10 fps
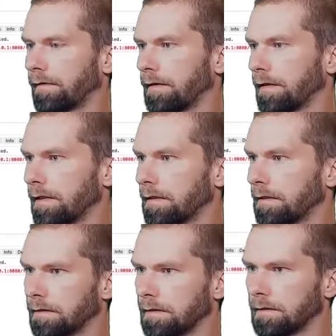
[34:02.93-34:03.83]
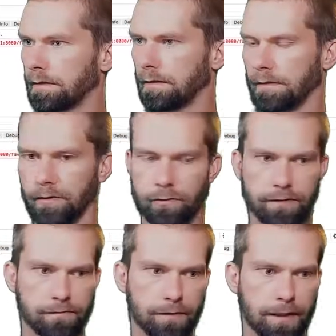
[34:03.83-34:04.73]
here. I'm gonna
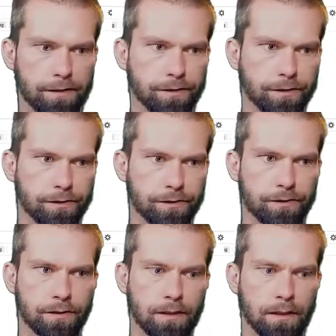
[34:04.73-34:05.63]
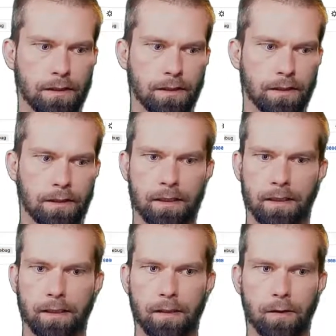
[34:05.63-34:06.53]
refresh.
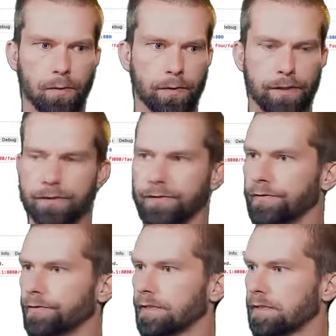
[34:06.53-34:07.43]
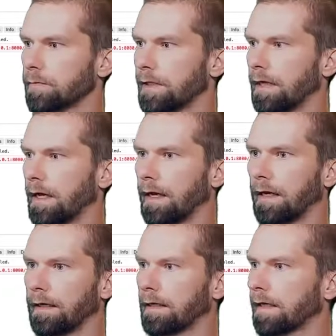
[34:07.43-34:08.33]
And now what we're gonna do is when
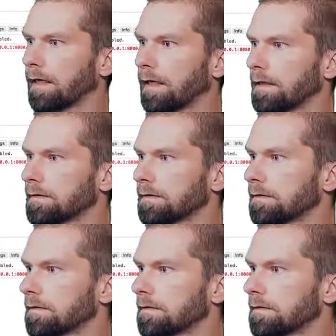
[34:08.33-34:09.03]
I click it,